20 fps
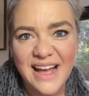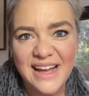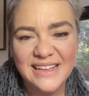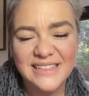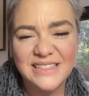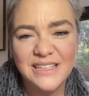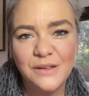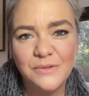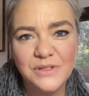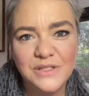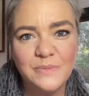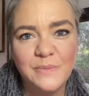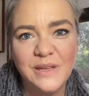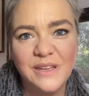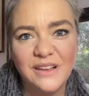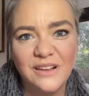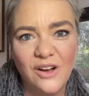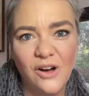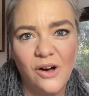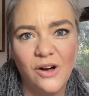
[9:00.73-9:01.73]
as he was
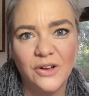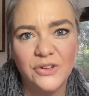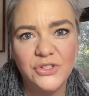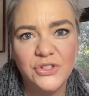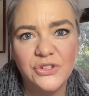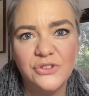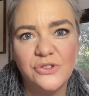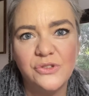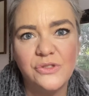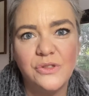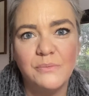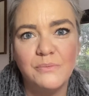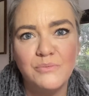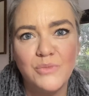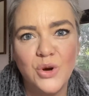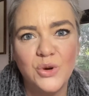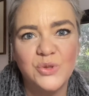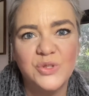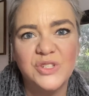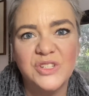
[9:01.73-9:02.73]
being called to do the
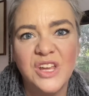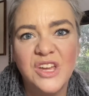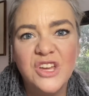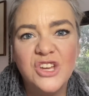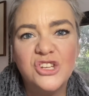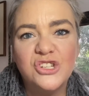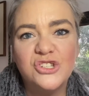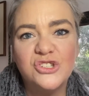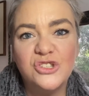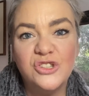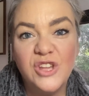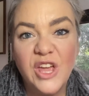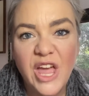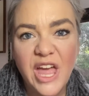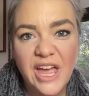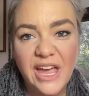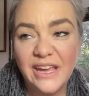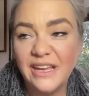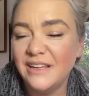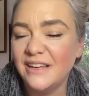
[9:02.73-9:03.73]
most
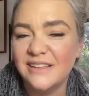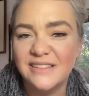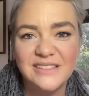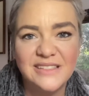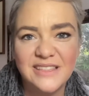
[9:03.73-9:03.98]
heinous